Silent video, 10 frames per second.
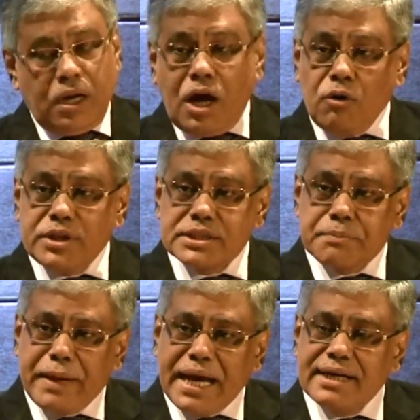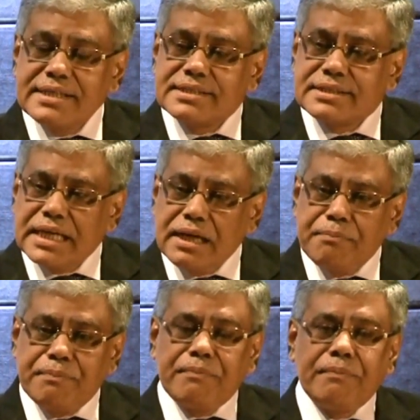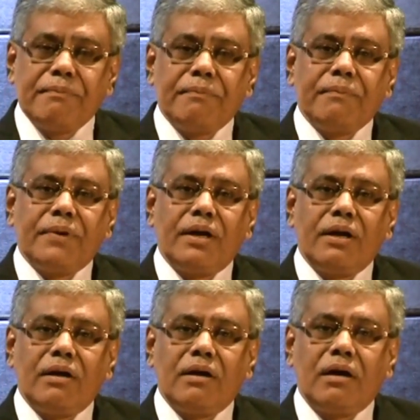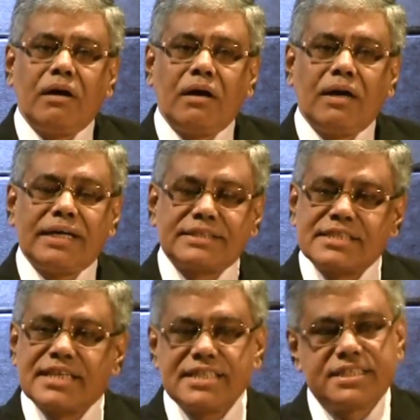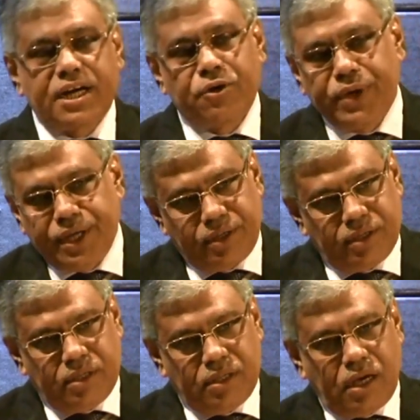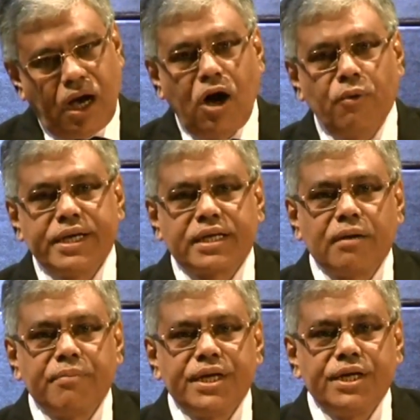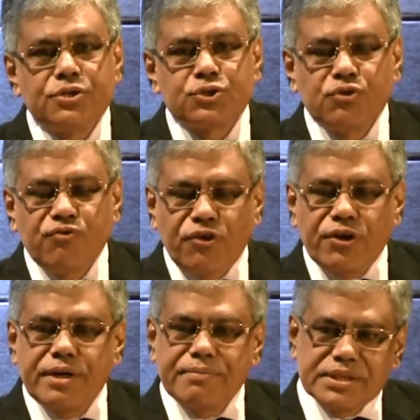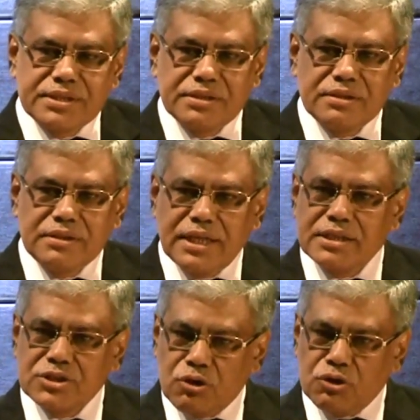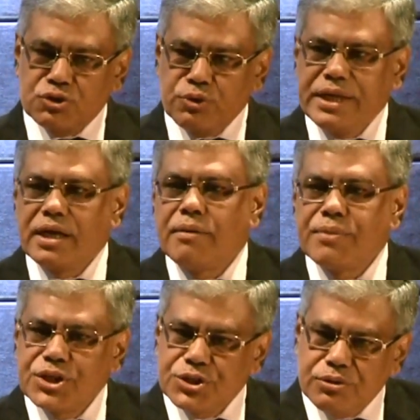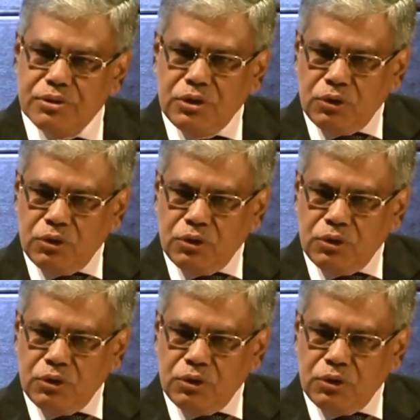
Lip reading: Now this bank is self-exercise they are doing, how it can be reduced to 40%, that is cost-to-income ratio.